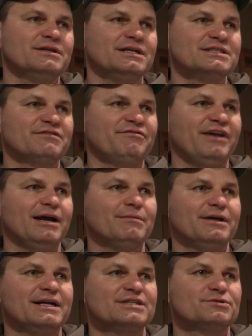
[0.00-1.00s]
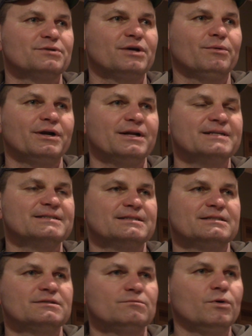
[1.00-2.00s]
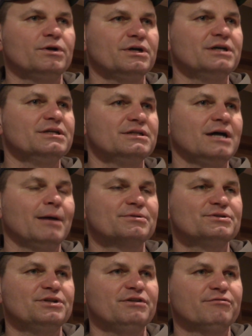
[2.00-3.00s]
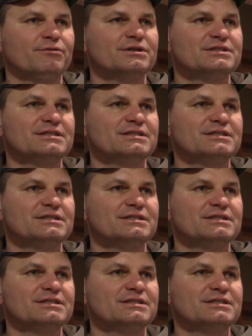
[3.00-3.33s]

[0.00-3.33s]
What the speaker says: As a family, that's really what it is. It's an opportunity for us.